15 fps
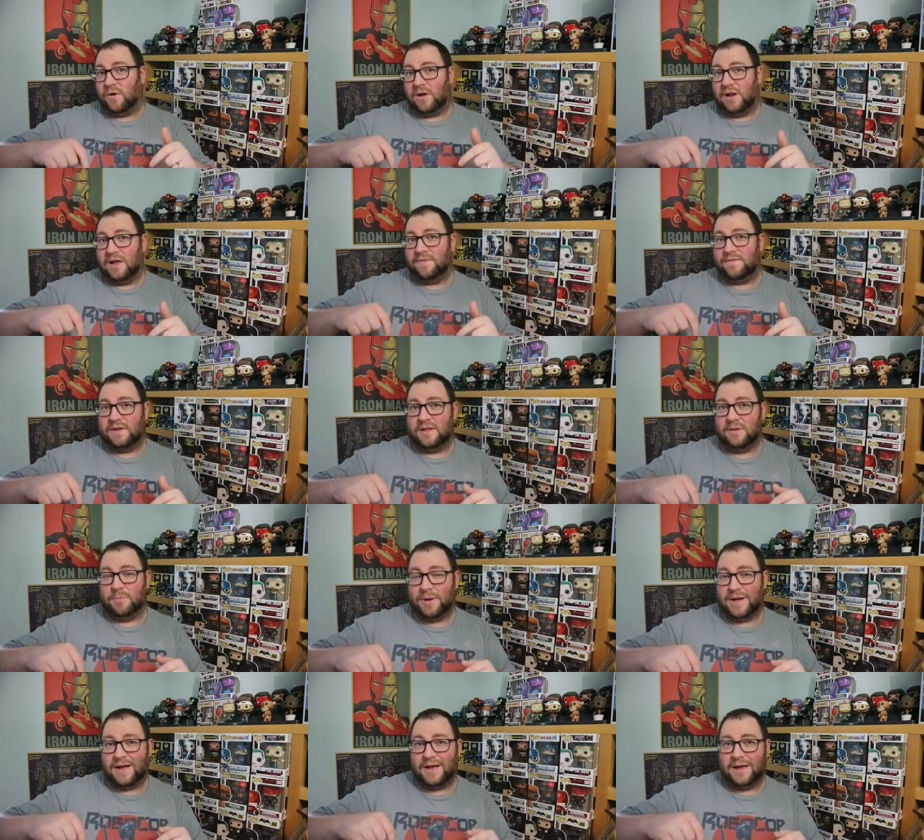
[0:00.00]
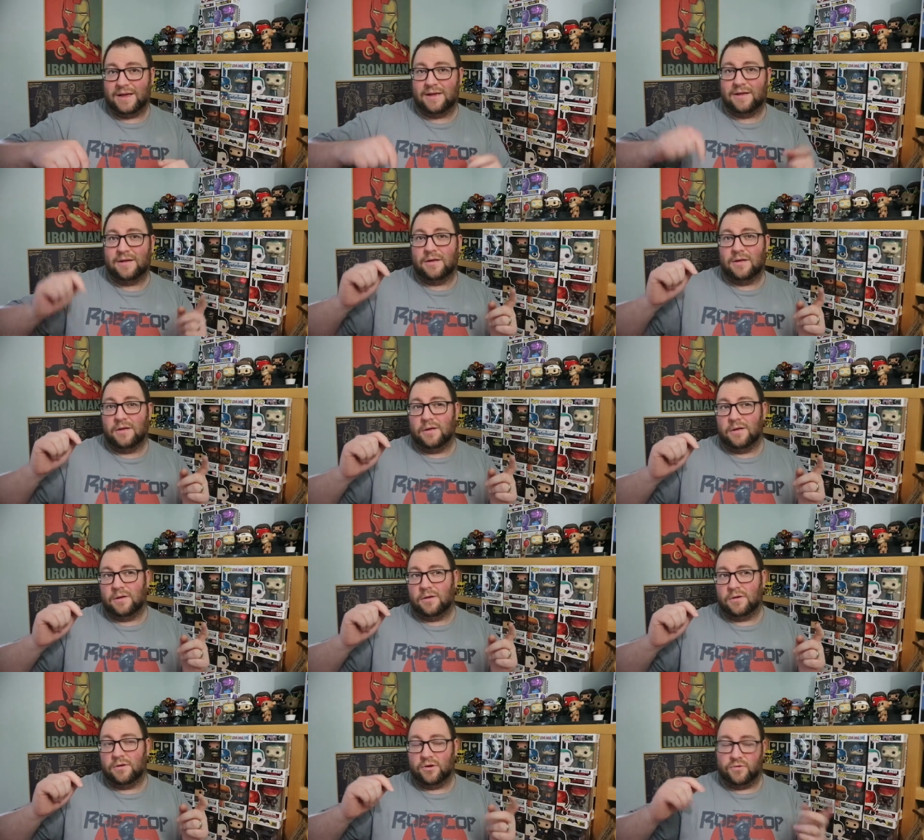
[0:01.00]
I've got left in the bag
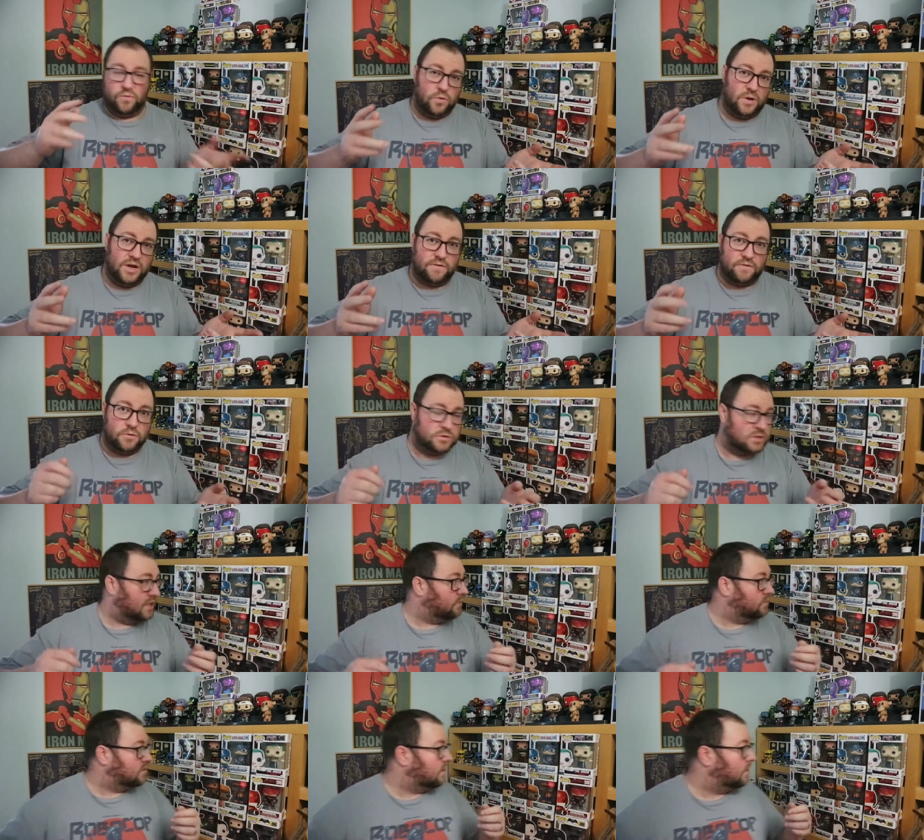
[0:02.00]
are all heroes now.